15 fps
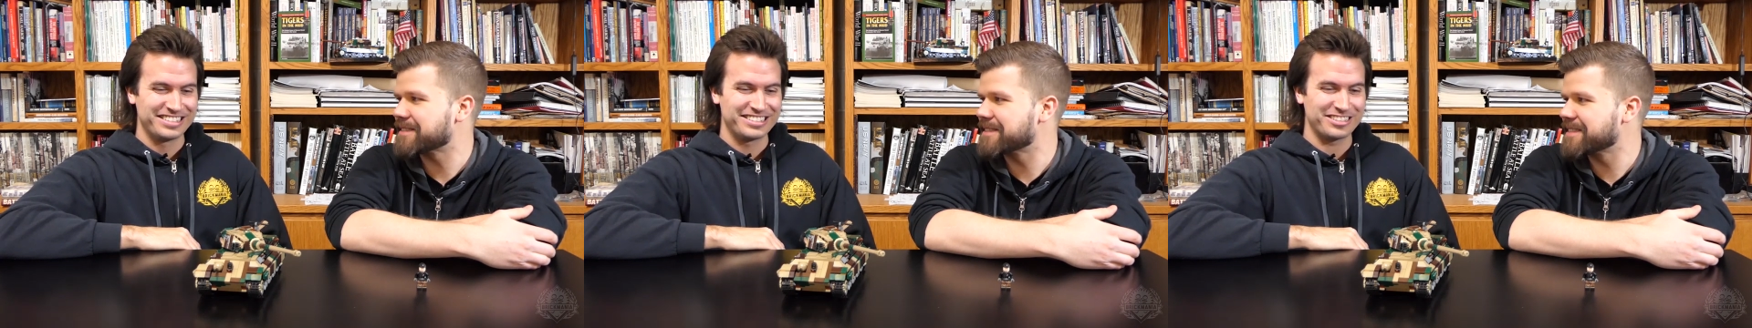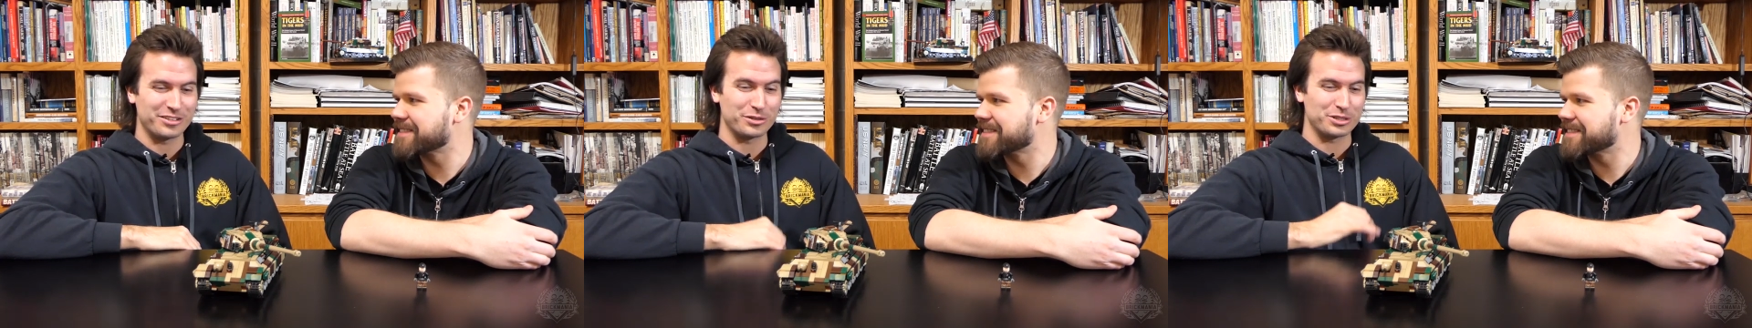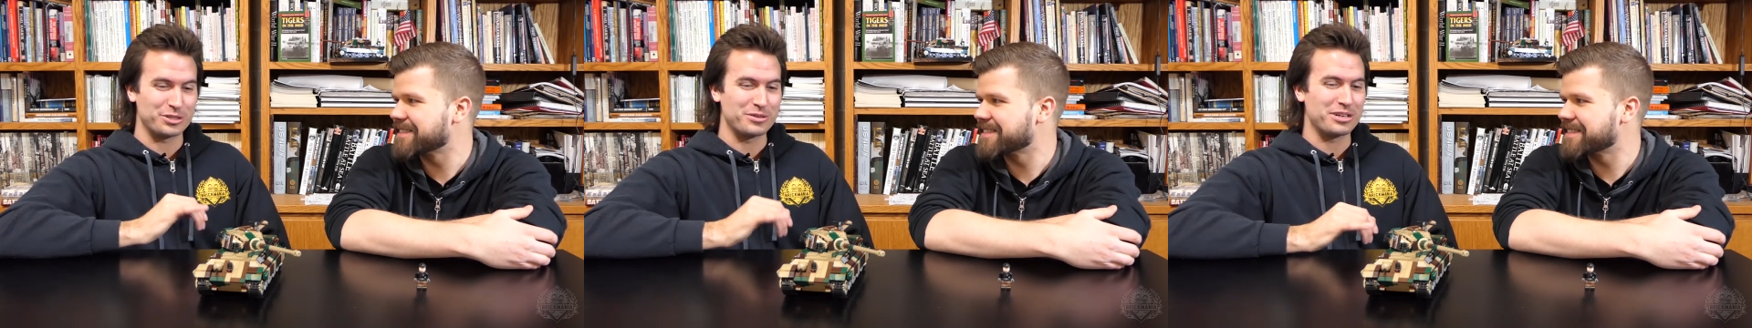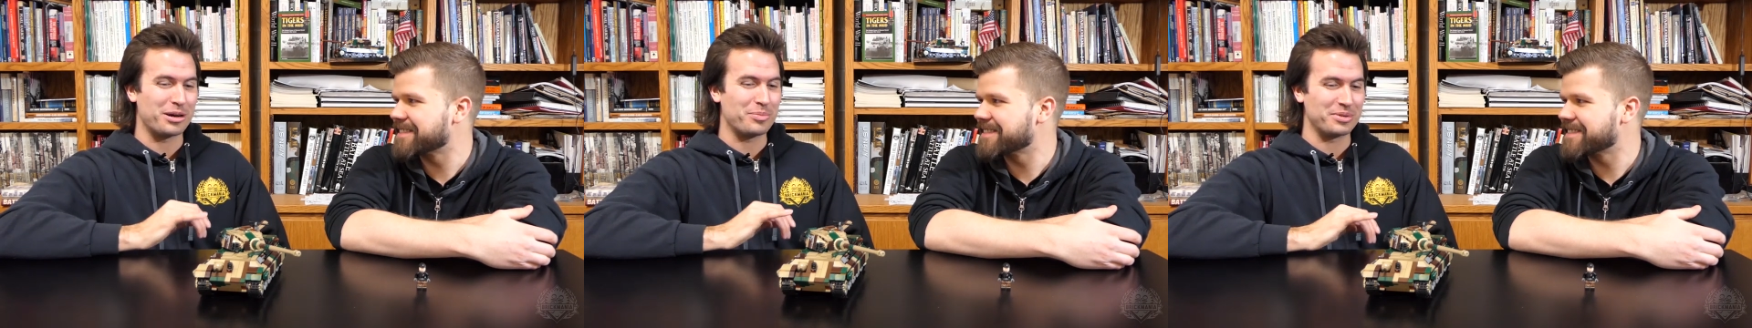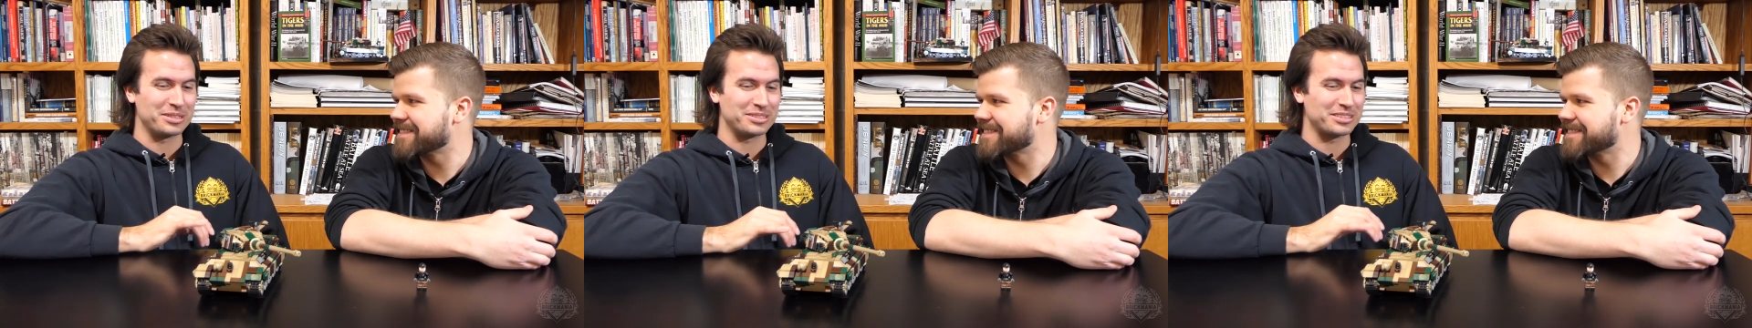Speaker 1: So there were two
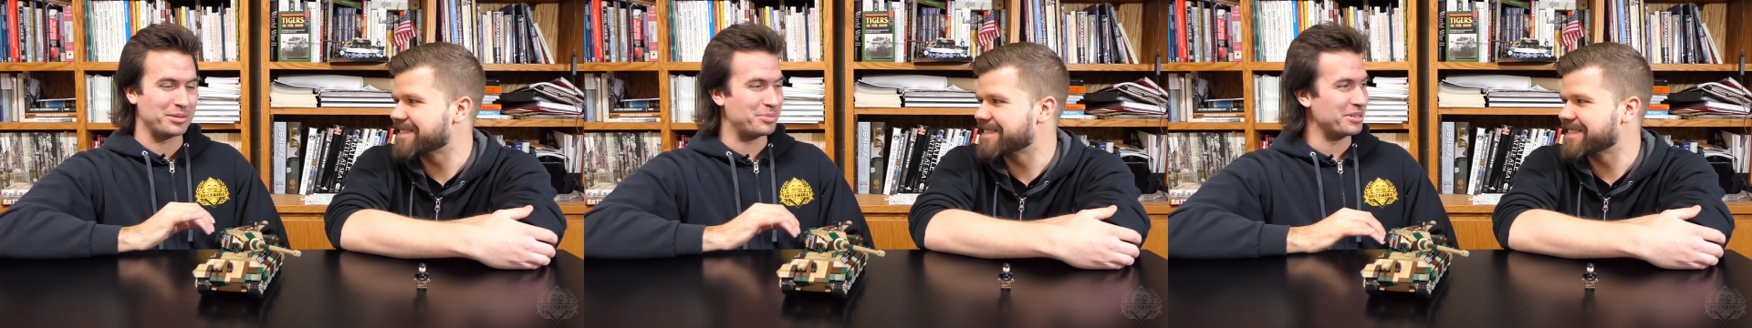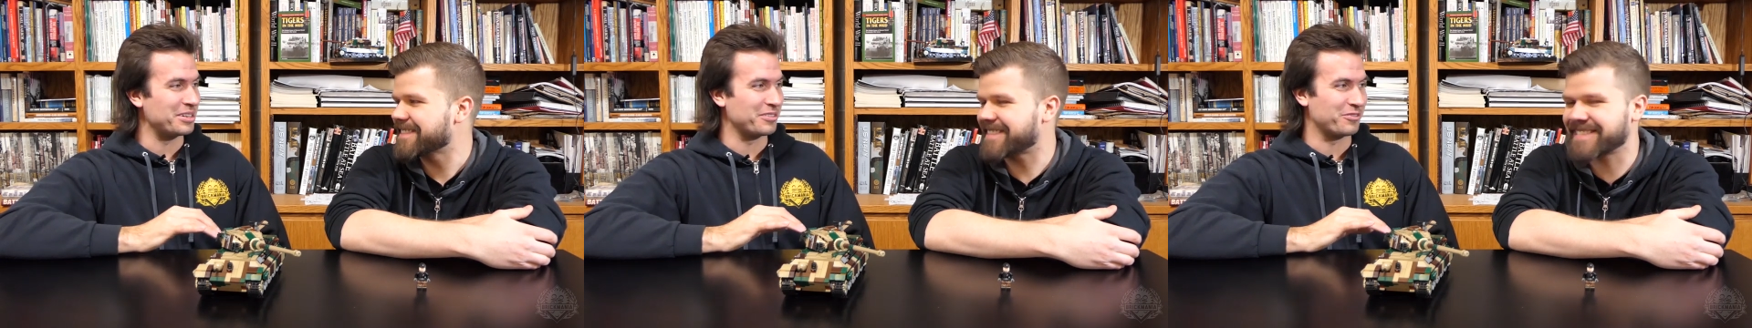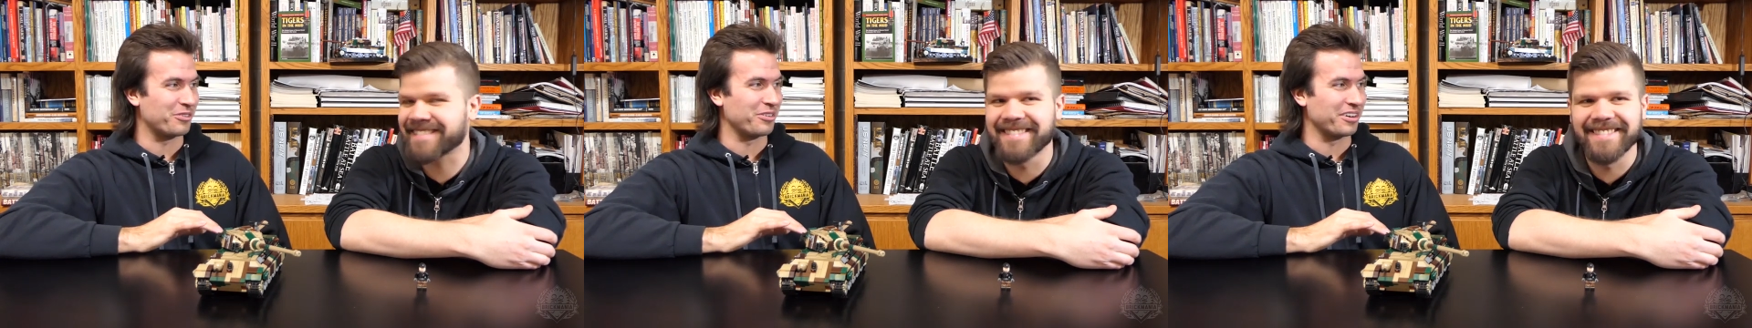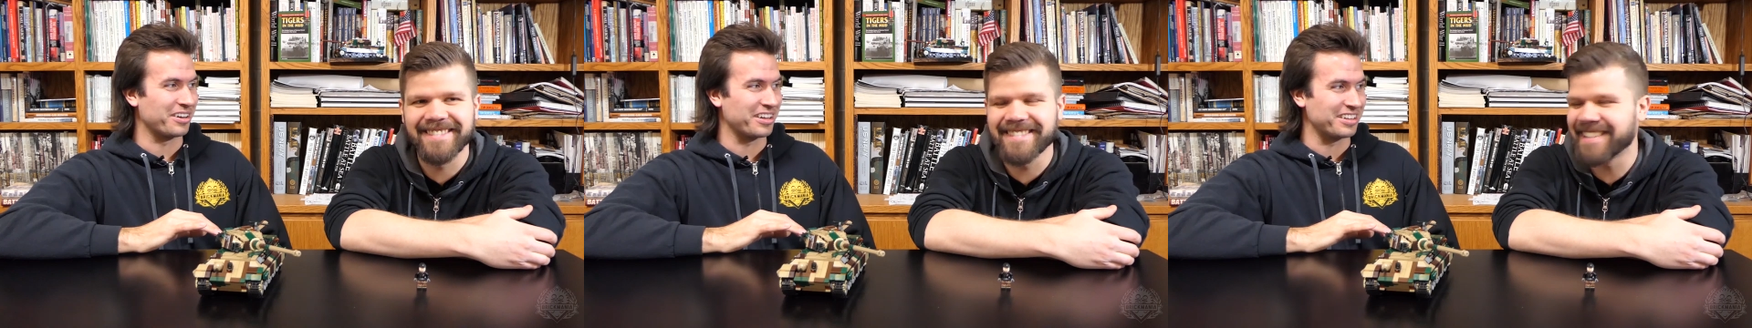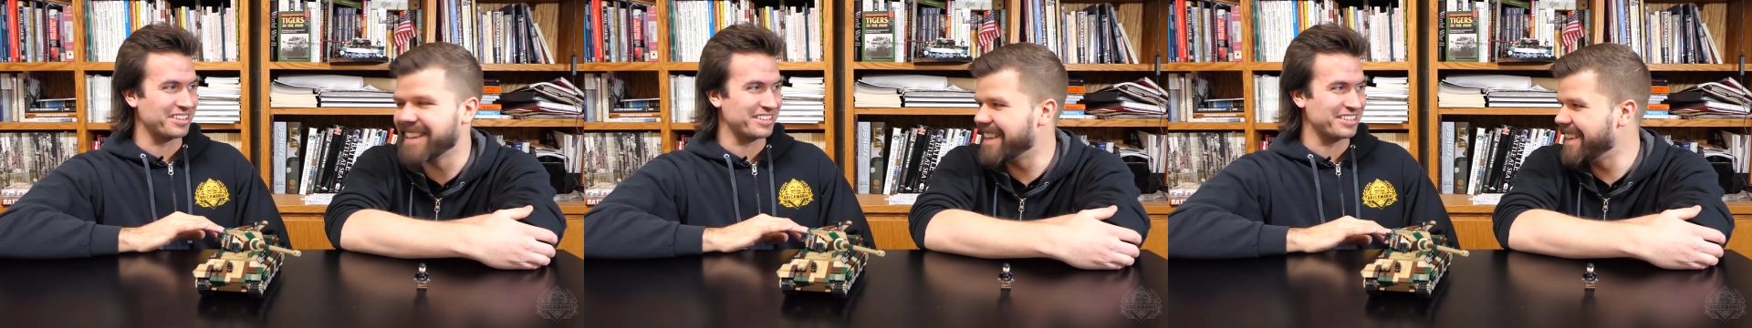companies competing for it,
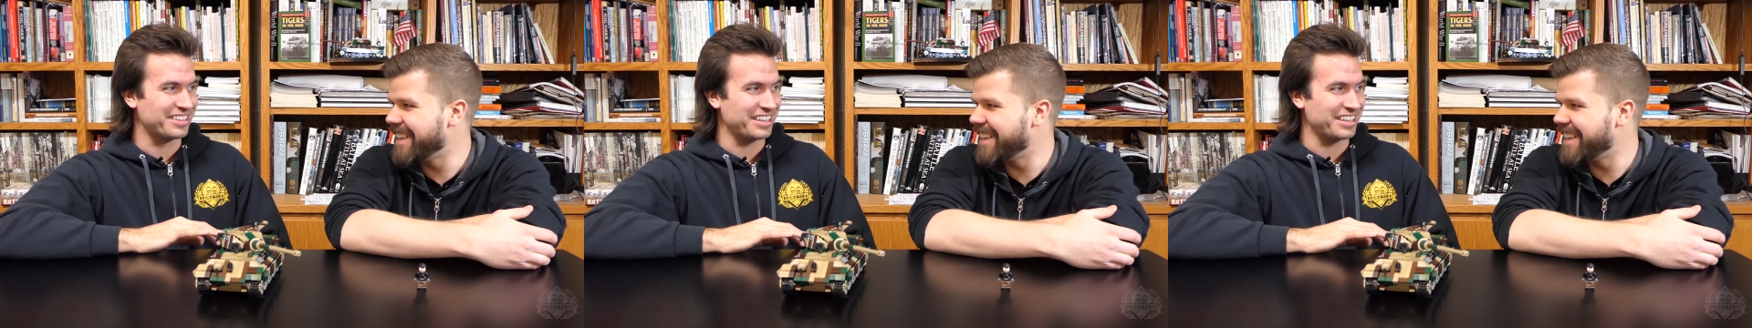and